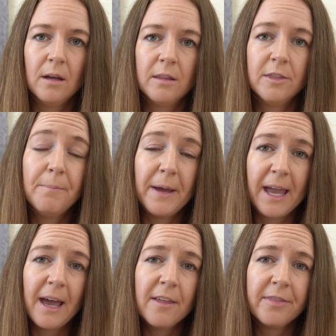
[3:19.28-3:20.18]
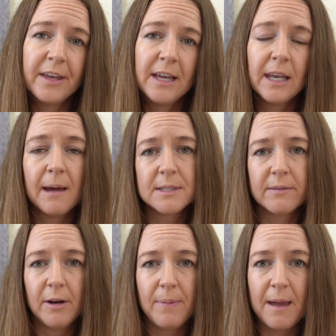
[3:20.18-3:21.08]
The bigger the lump
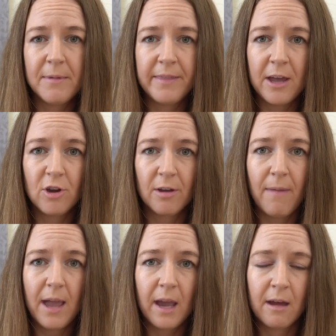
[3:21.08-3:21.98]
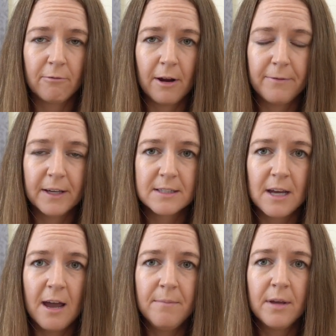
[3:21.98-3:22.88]
sum repayment that you can make at refix
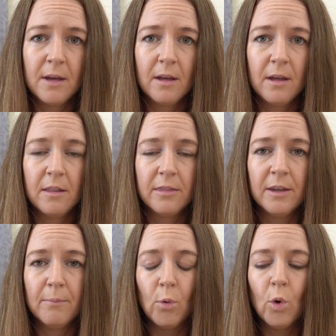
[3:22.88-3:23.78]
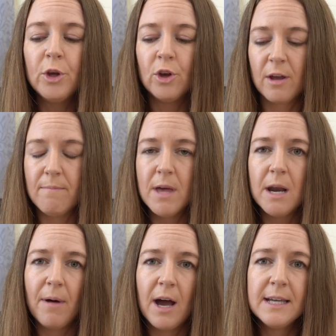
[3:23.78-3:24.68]
time, the more you can
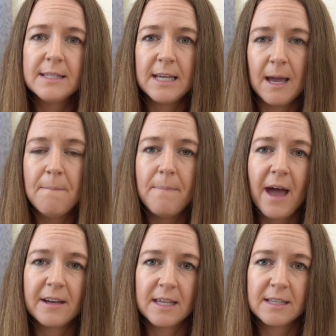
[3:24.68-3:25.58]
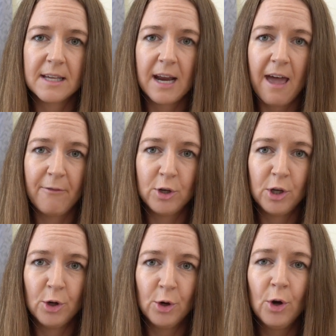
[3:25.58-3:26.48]
minimize the impact that's going to have on
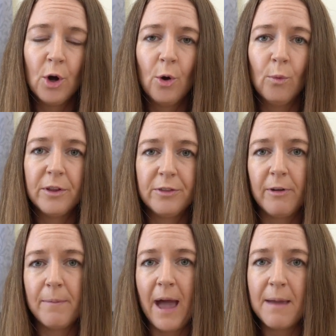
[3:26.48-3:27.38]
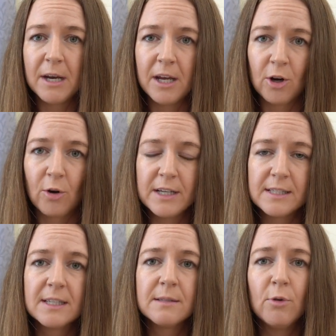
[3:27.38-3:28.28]
you with repayment
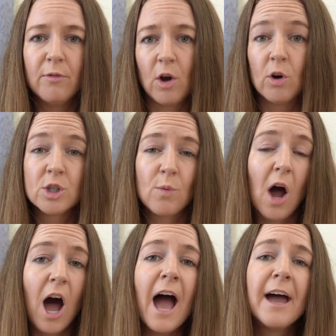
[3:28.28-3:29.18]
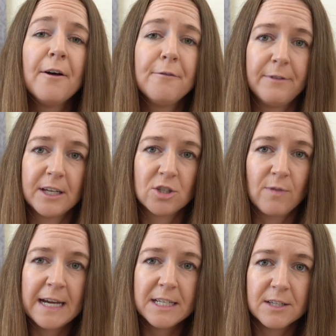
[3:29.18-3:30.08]
increases moving on to a higher fixed
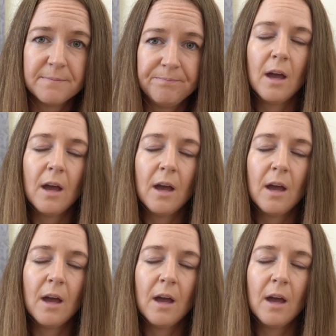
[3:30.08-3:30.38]
rate.